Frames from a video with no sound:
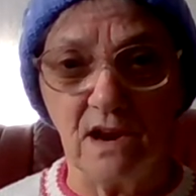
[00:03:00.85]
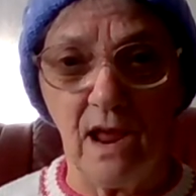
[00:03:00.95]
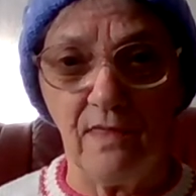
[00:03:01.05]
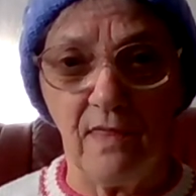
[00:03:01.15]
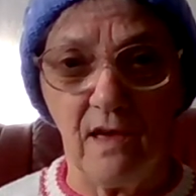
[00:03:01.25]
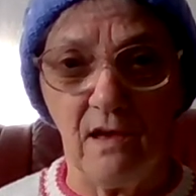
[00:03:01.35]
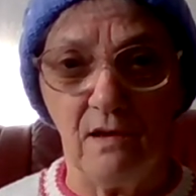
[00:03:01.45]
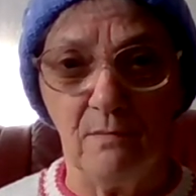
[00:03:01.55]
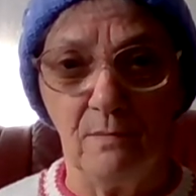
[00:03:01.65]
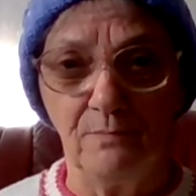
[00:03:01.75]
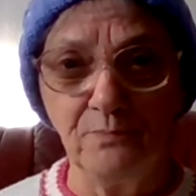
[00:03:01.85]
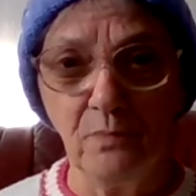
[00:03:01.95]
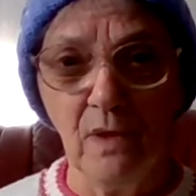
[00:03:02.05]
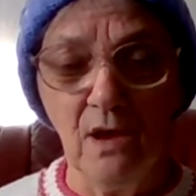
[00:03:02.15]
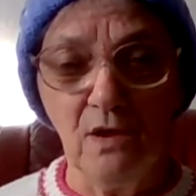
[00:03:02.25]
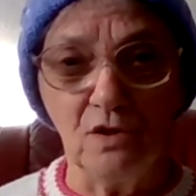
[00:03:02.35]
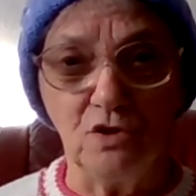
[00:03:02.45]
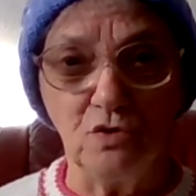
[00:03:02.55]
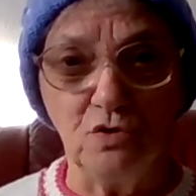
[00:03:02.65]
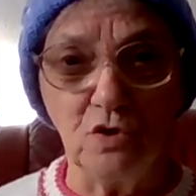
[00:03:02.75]
and get the
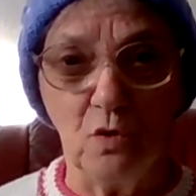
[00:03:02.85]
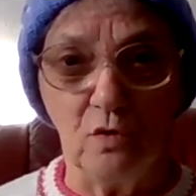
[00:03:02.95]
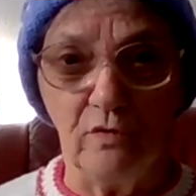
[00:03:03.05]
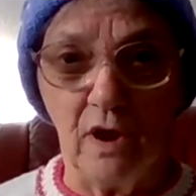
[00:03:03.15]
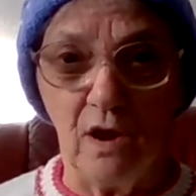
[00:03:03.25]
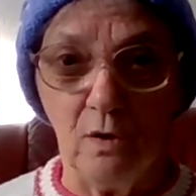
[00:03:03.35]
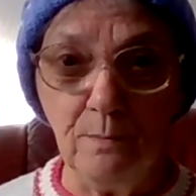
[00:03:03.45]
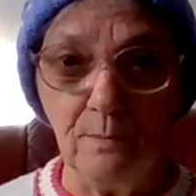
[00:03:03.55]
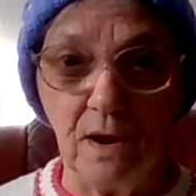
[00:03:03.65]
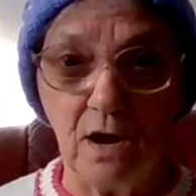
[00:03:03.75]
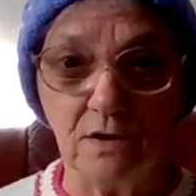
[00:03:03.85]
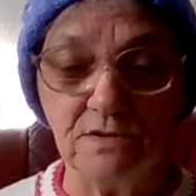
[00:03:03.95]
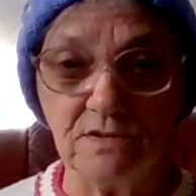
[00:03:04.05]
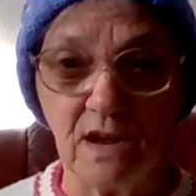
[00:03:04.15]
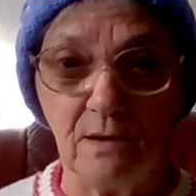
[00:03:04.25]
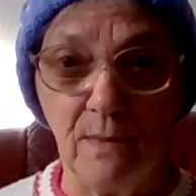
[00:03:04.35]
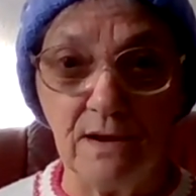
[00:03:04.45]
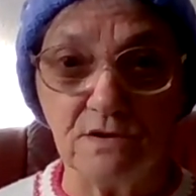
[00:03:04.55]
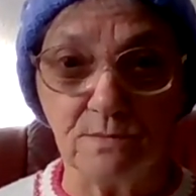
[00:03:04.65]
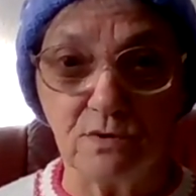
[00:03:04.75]
tutorial up, because my
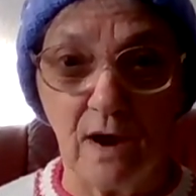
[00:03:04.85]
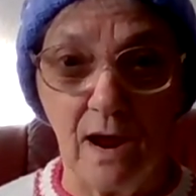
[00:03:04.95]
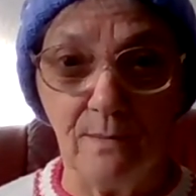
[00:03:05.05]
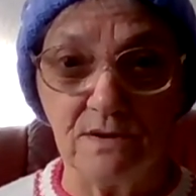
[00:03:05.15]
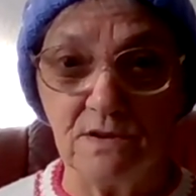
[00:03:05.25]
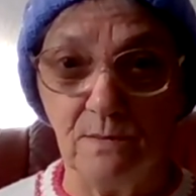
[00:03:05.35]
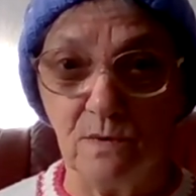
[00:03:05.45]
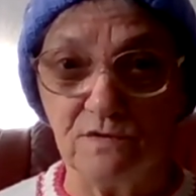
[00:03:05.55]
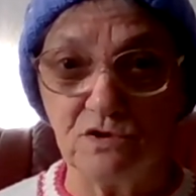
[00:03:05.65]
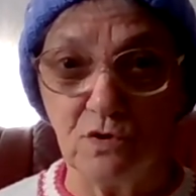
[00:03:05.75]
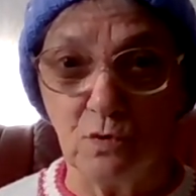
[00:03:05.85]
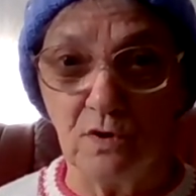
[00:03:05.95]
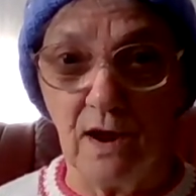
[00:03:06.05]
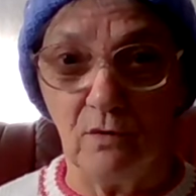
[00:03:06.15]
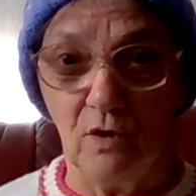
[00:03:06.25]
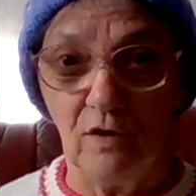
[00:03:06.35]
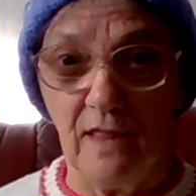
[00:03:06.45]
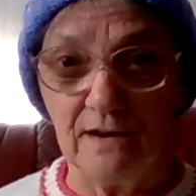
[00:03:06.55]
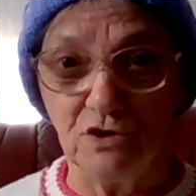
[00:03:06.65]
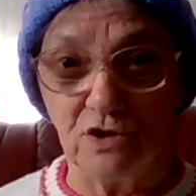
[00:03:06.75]
subscribers seem to have slowed down on
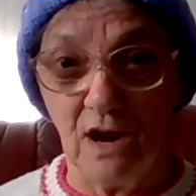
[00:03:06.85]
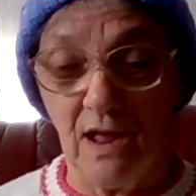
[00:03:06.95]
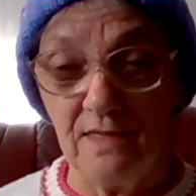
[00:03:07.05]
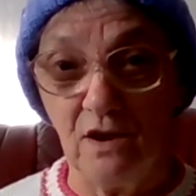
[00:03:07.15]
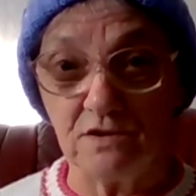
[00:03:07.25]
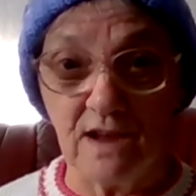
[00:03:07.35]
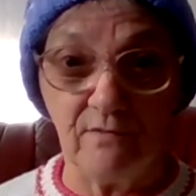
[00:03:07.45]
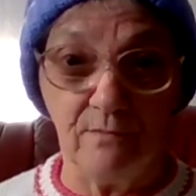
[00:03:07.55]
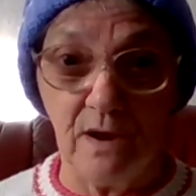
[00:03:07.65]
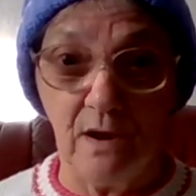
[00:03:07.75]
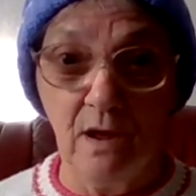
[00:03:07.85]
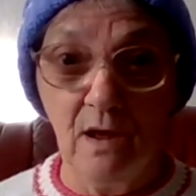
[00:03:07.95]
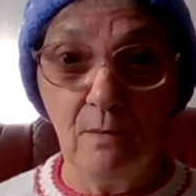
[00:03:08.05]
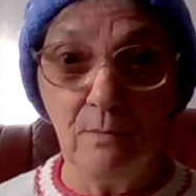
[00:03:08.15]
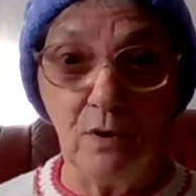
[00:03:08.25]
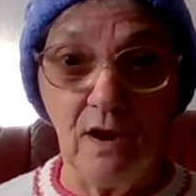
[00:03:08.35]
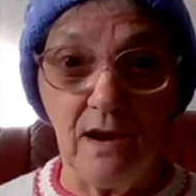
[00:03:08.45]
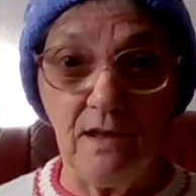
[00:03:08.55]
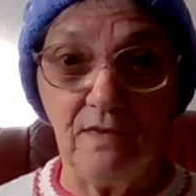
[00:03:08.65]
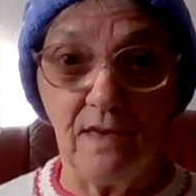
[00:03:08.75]
that channel, I think, because I haven't been putting
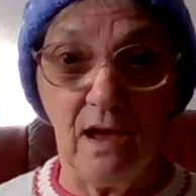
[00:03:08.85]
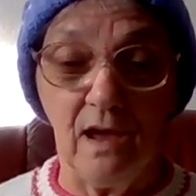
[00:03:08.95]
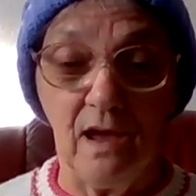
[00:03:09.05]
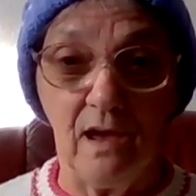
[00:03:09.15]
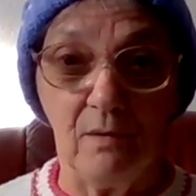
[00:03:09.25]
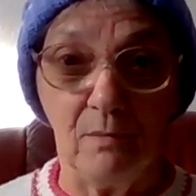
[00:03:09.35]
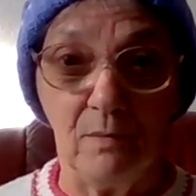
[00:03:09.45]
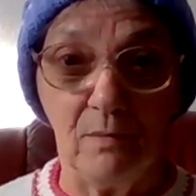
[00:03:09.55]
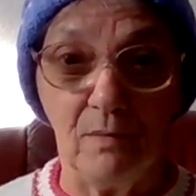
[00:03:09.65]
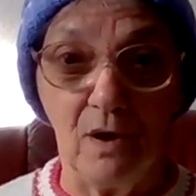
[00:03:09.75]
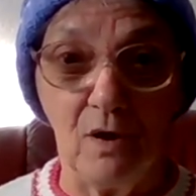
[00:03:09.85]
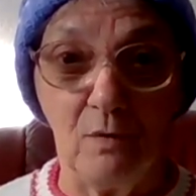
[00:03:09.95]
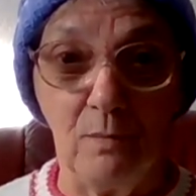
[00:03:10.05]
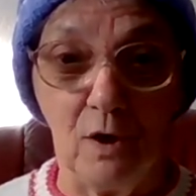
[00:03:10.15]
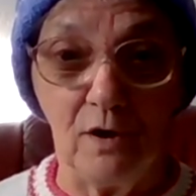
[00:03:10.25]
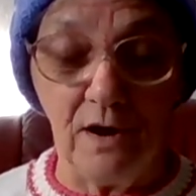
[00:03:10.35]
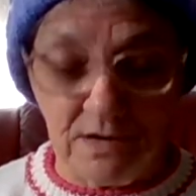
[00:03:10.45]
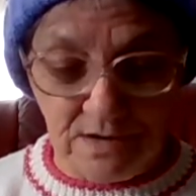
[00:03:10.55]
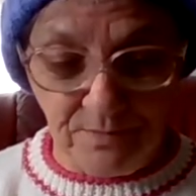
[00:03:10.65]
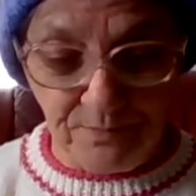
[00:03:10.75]
anything up on
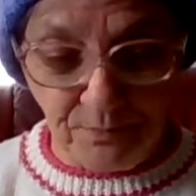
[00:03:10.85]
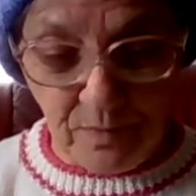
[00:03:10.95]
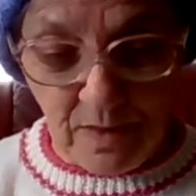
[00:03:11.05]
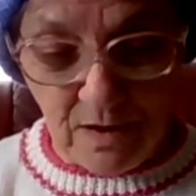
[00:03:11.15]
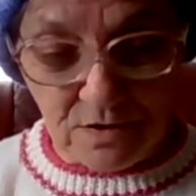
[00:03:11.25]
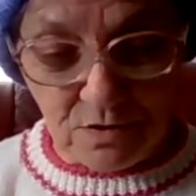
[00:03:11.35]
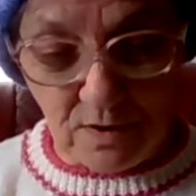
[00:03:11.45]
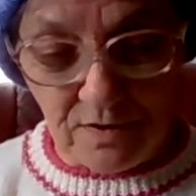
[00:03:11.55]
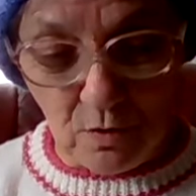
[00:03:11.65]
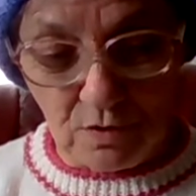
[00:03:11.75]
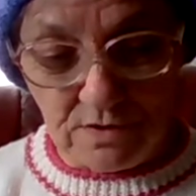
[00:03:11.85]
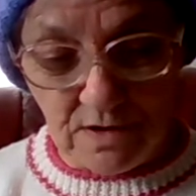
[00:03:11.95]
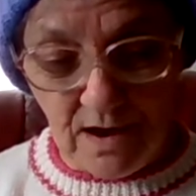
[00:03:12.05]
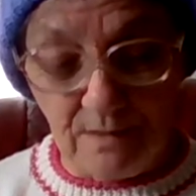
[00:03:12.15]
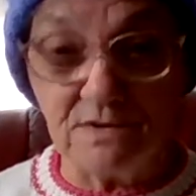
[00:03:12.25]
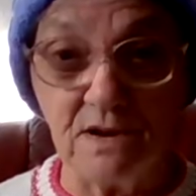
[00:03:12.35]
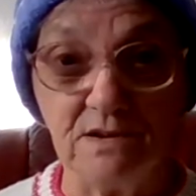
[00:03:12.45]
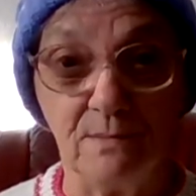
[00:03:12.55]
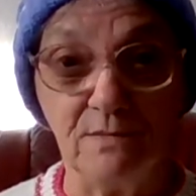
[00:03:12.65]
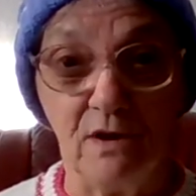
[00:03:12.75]
it. So I thought,
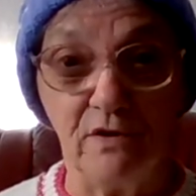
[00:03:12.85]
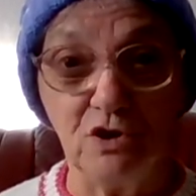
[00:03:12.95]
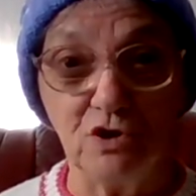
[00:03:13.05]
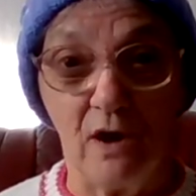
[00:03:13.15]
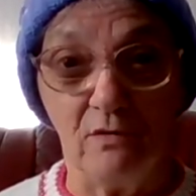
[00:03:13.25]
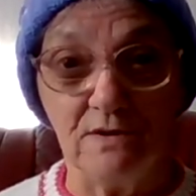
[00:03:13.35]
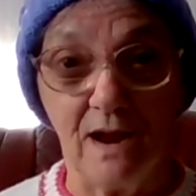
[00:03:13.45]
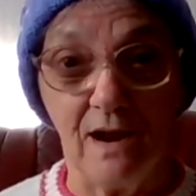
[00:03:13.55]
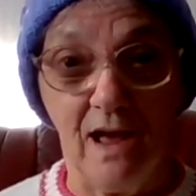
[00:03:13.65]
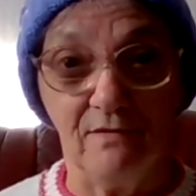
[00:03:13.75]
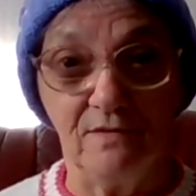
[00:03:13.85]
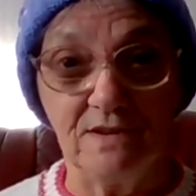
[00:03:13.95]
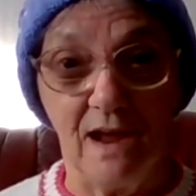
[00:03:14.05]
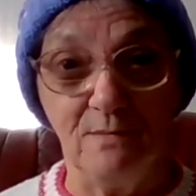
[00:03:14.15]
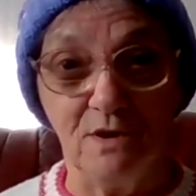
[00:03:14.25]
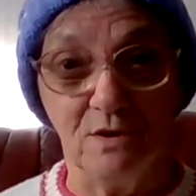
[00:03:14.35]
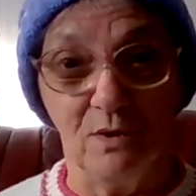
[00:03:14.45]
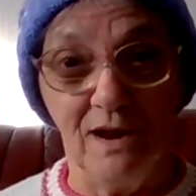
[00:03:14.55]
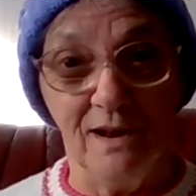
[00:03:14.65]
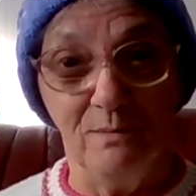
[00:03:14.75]
since I'm not a Cheryl, I'll have time to do
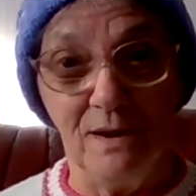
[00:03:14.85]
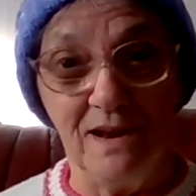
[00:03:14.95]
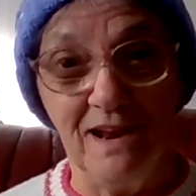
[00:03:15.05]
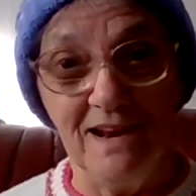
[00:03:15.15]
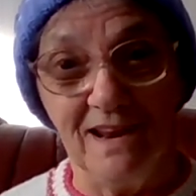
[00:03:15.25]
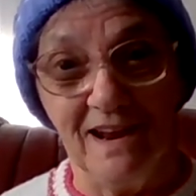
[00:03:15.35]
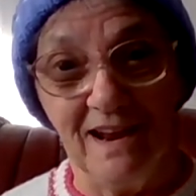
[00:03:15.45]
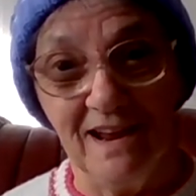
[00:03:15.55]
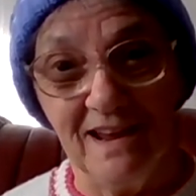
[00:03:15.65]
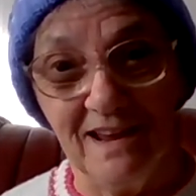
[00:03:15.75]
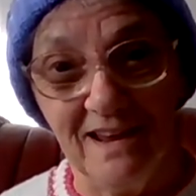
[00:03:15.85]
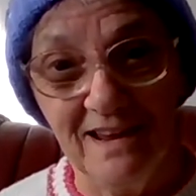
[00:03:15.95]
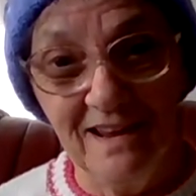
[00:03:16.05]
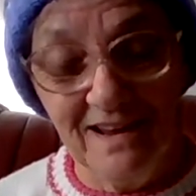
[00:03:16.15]
a little bit knitting.